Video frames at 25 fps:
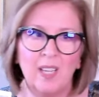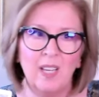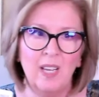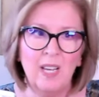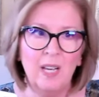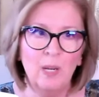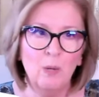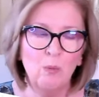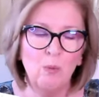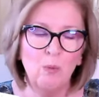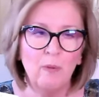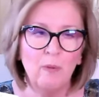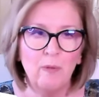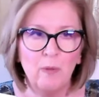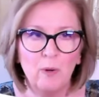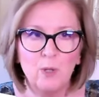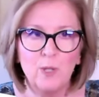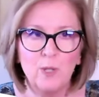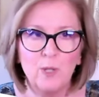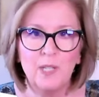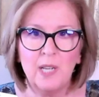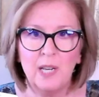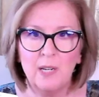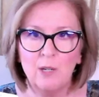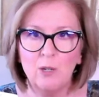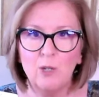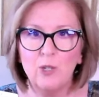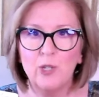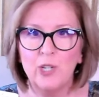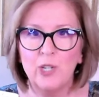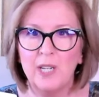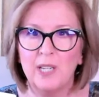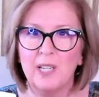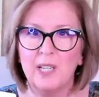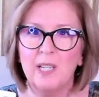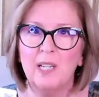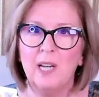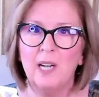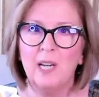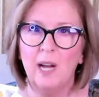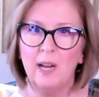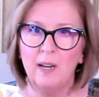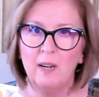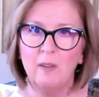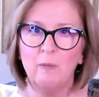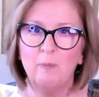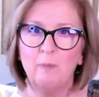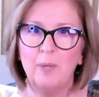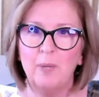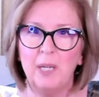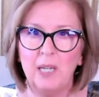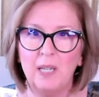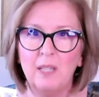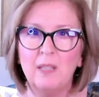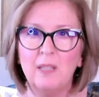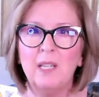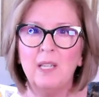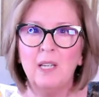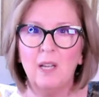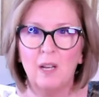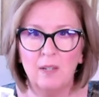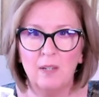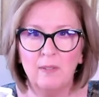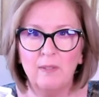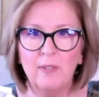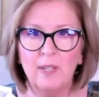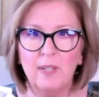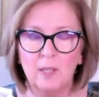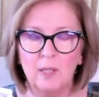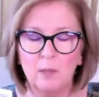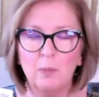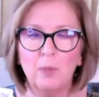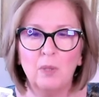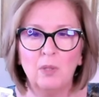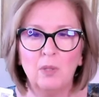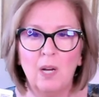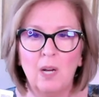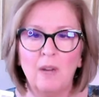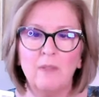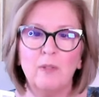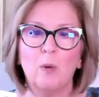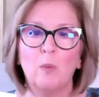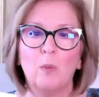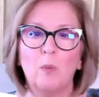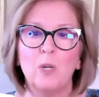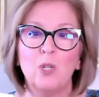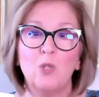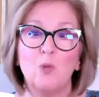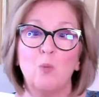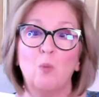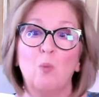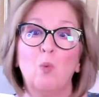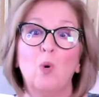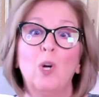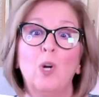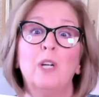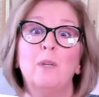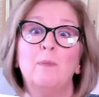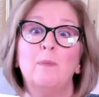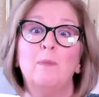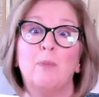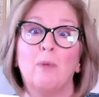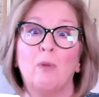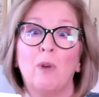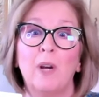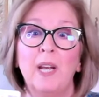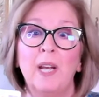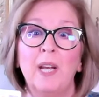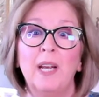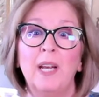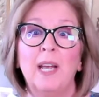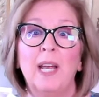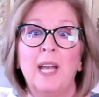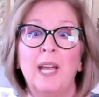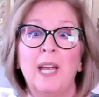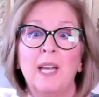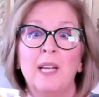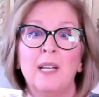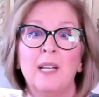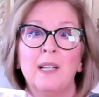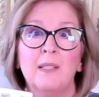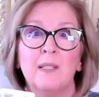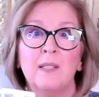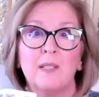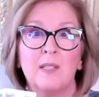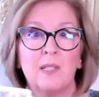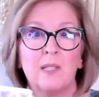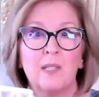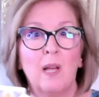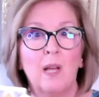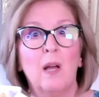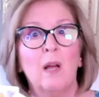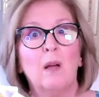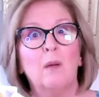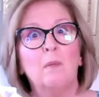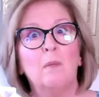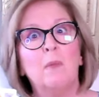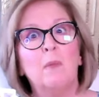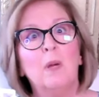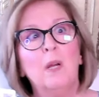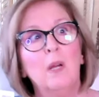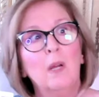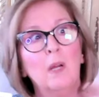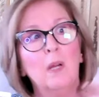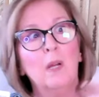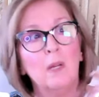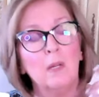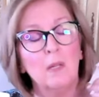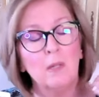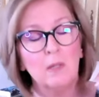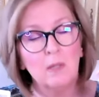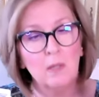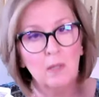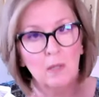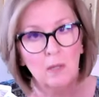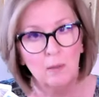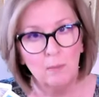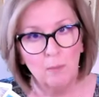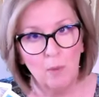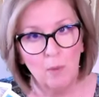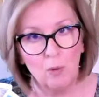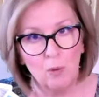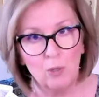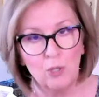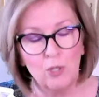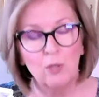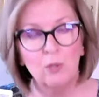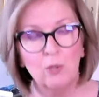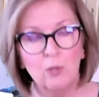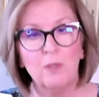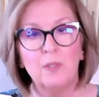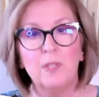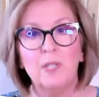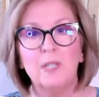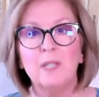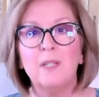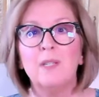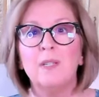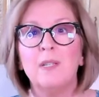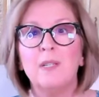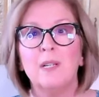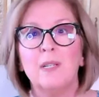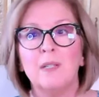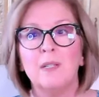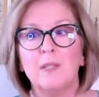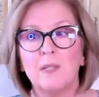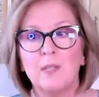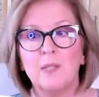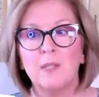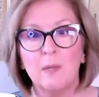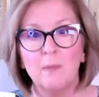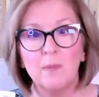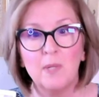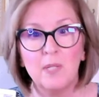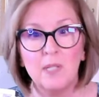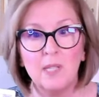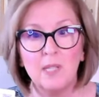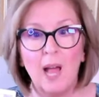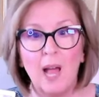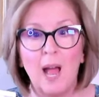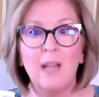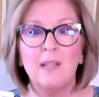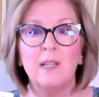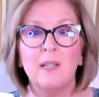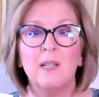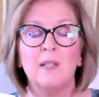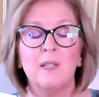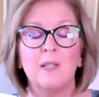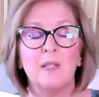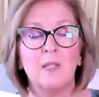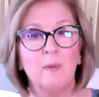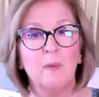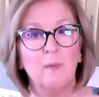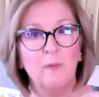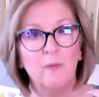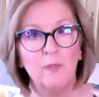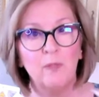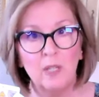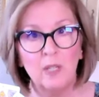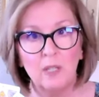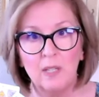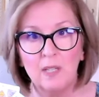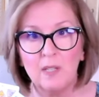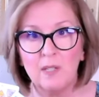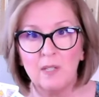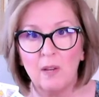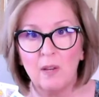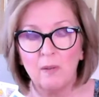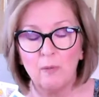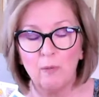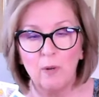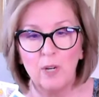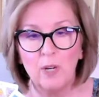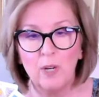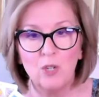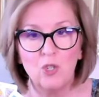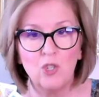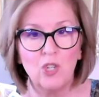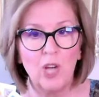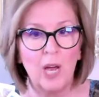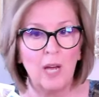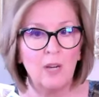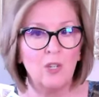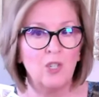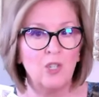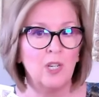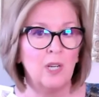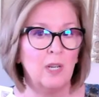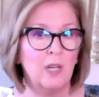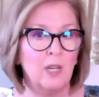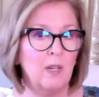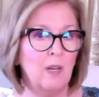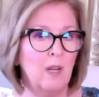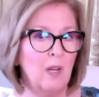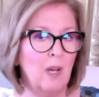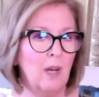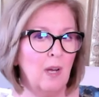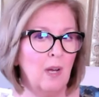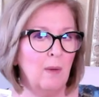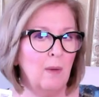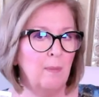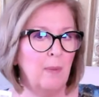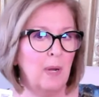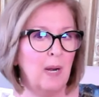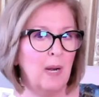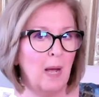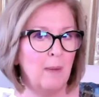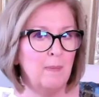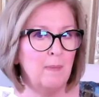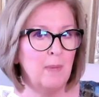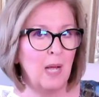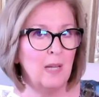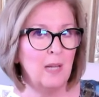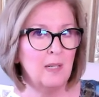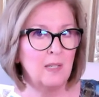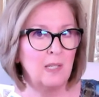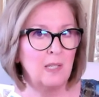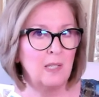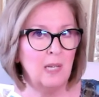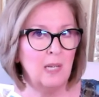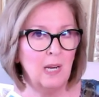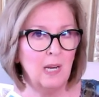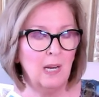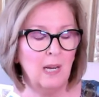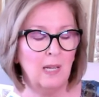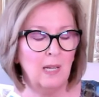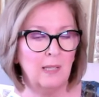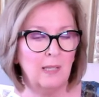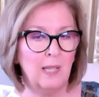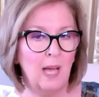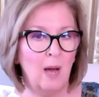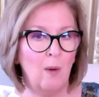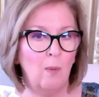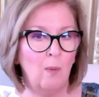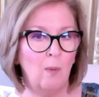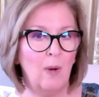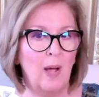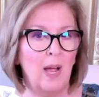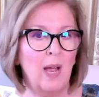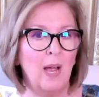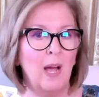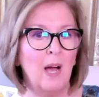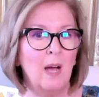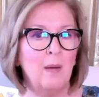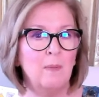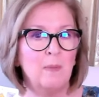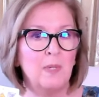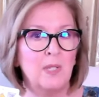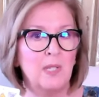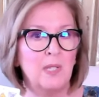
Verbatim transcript: in reversed energy can kind of be the unavailable lover, which would bring in some emotional distance, some sadness, some feelings of rejection. But I'm not seeing it that way. I'm